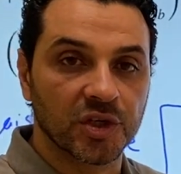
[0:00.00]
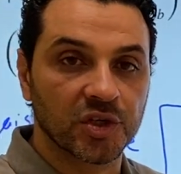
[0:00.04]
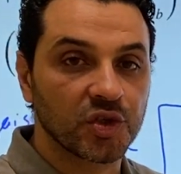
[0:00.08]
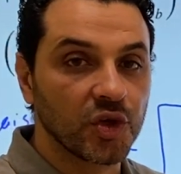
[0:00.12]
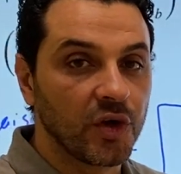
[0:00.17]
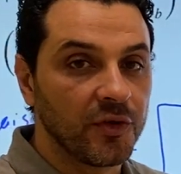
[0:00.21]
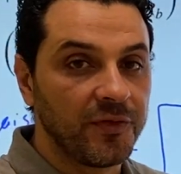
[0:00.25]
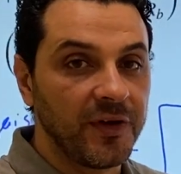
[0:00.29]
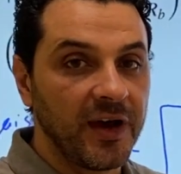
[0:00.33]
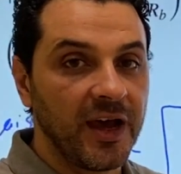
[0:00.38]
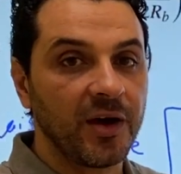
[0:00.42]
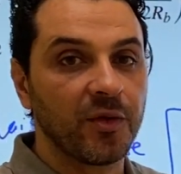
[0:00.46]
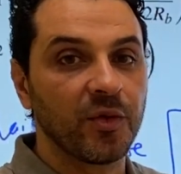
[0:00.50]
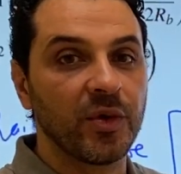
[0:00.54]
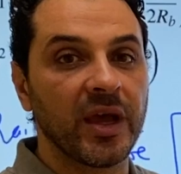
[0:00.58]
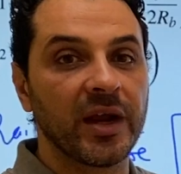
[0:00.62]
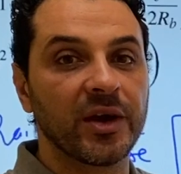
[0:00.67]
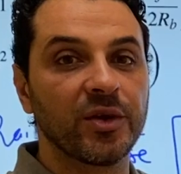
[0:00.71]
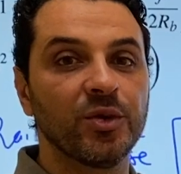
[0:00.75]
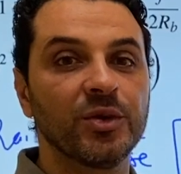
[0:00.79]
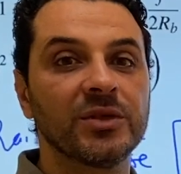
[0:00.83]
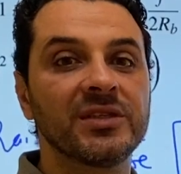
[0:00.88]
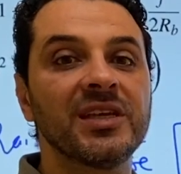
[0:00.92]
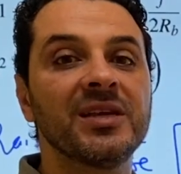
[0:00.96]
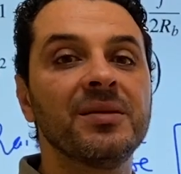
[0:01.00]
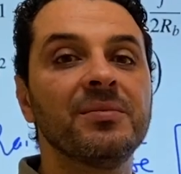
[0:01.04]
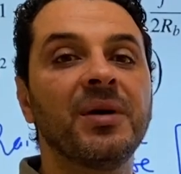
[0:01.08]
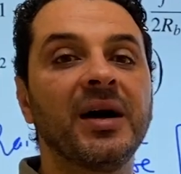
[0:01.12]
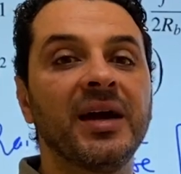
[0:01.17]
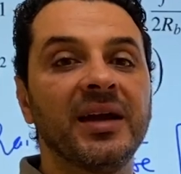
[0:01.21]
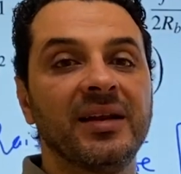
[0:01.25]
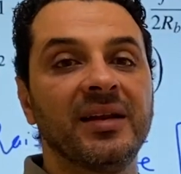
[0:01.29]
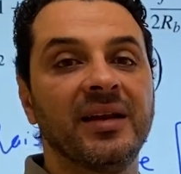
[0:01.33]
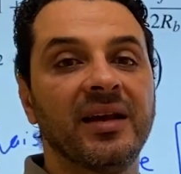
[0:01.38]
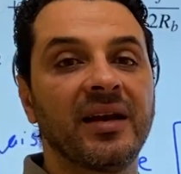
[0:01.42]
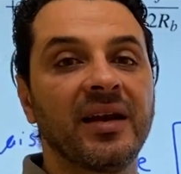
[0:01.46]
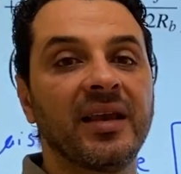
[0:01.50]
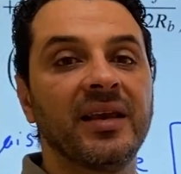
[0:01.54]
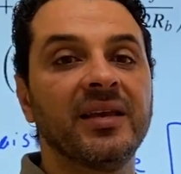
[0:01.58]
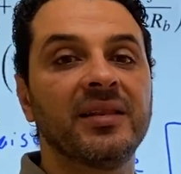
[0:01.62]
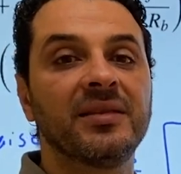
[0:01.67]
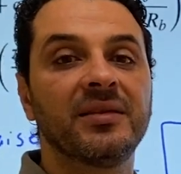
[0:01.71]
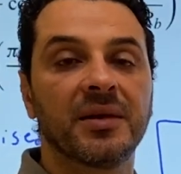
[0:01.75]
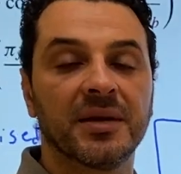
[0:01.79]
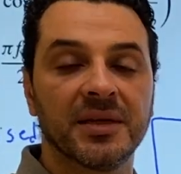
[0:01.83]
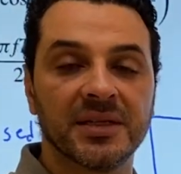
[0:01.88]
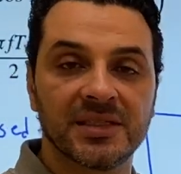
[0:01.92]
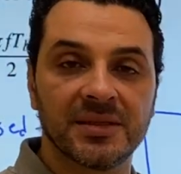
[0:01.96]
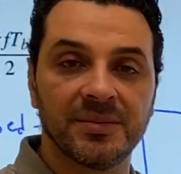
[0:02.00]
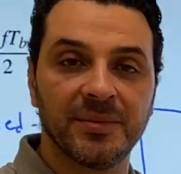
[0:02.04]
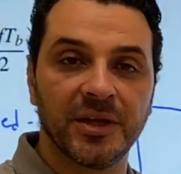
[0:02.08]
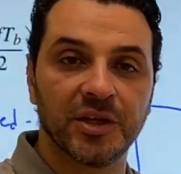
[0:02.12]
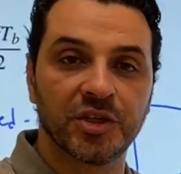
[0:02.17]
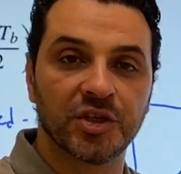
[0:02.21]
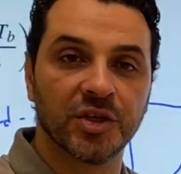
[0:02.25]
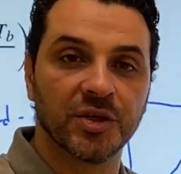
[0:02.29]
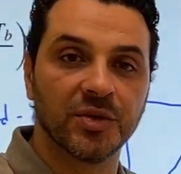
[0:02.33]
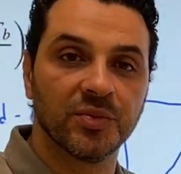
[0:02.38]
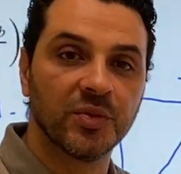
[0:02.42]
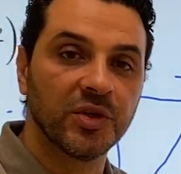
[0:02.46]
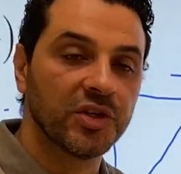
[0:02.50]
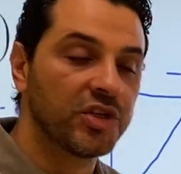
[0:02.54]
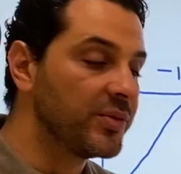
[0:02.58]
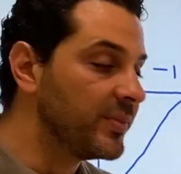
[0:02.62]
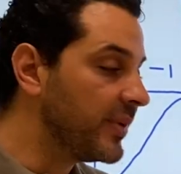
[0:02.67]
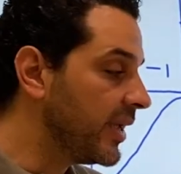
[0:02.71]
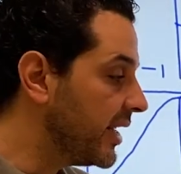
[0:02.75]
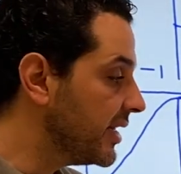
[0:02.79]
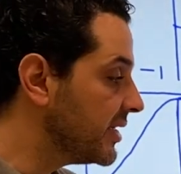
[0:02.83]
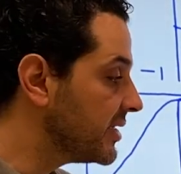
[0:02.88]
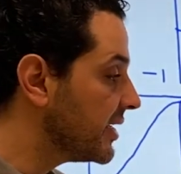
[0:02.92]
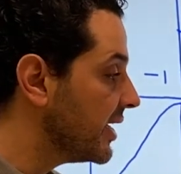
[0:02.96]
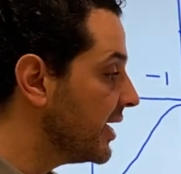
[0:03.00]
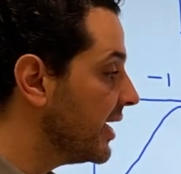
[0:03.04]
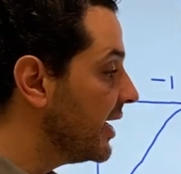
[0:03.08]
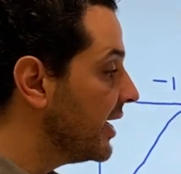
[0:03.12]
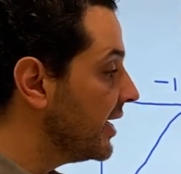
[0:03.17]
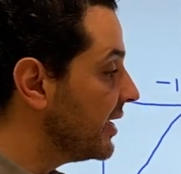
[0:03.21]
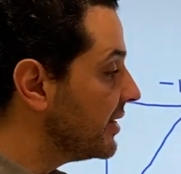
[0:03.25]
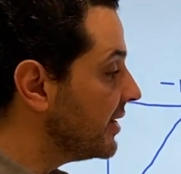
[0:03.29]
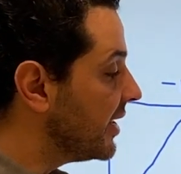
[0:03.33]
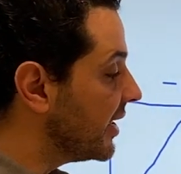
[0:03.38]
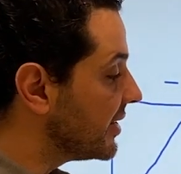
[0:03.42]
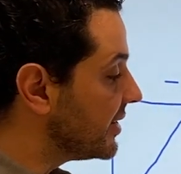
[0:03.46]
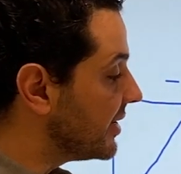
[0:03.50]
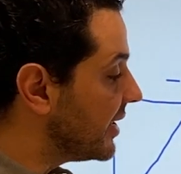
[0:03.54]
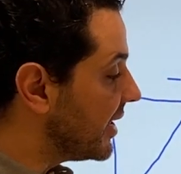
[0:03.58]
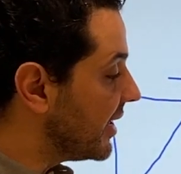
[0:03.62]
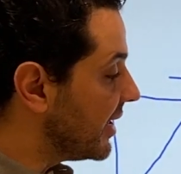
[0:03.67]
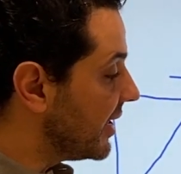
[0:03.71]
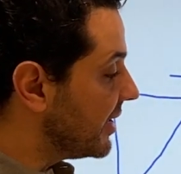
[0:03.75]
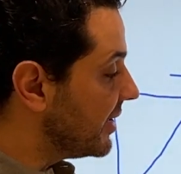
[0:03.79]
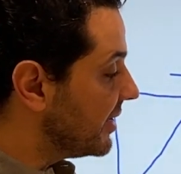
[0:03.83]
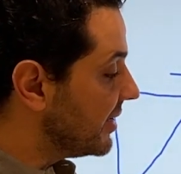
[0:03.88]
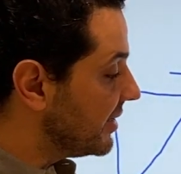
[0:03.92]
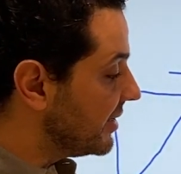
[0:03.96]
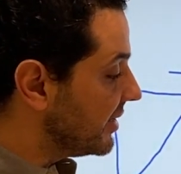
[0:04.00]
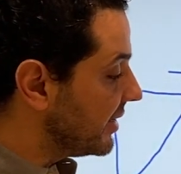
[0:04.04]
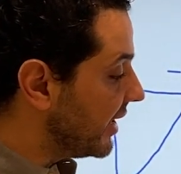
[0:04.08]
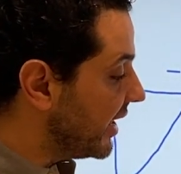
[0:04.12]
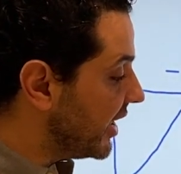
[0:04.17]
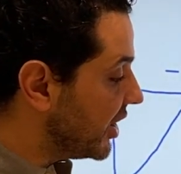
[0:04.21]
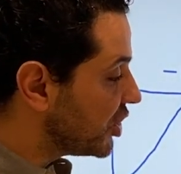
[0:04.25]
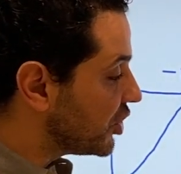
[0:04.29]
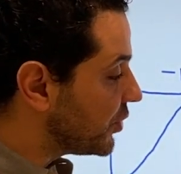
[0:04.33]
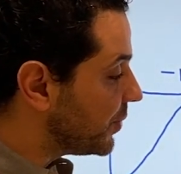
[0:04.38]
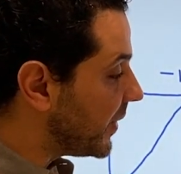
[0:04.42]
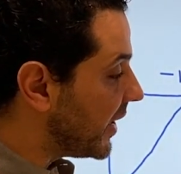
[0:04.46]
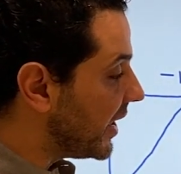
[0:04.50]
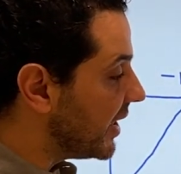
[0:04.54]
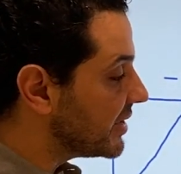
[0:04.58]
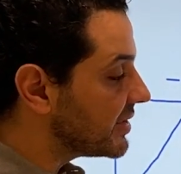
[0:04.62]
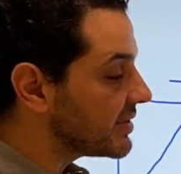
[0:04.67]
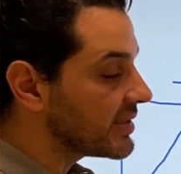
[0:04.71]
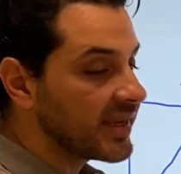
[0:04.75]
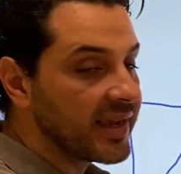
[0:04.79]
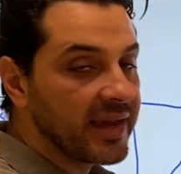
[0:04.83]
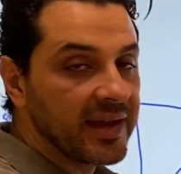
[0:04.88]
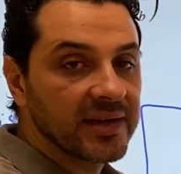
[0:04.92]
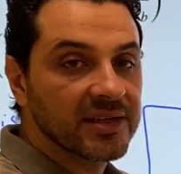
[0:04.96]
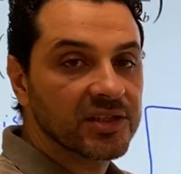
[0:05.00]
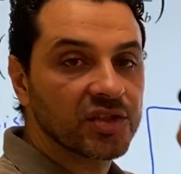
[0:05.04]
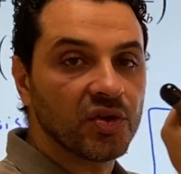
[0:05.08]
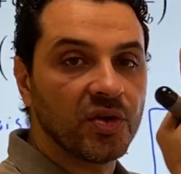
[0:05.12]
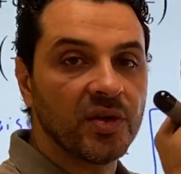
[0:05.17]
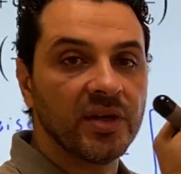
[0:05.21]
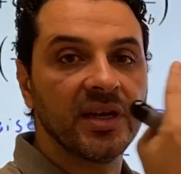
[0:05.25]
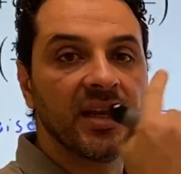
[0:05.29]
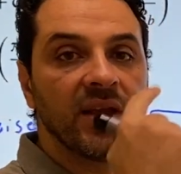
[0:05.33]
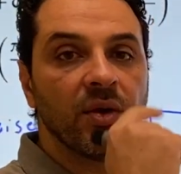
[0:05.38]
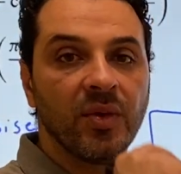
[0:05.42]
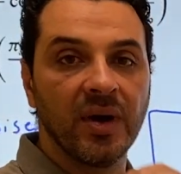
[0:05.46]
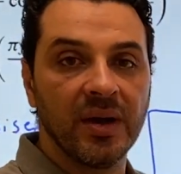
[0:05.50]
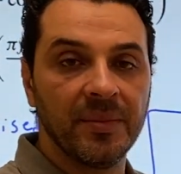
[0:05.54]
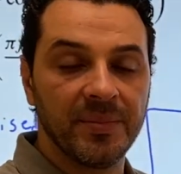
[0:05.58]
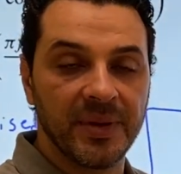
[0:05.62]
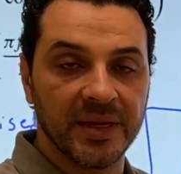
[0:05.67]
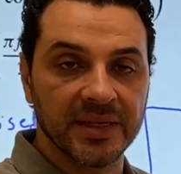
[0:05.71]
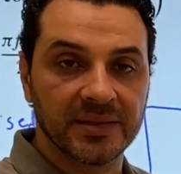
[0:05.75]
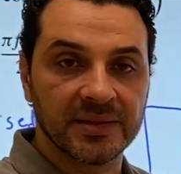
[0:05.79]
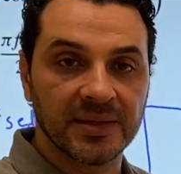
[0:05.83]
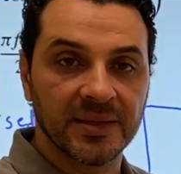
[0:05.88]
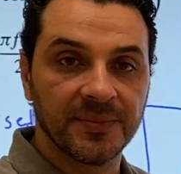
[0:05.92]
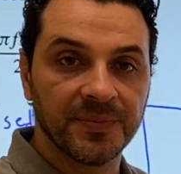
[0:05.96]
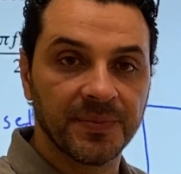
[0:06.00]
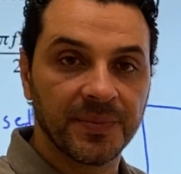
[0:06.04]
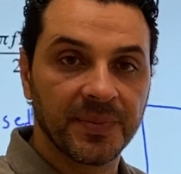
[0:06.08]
So far we are using binary transmission, which means that each pulse carries only 1 bit.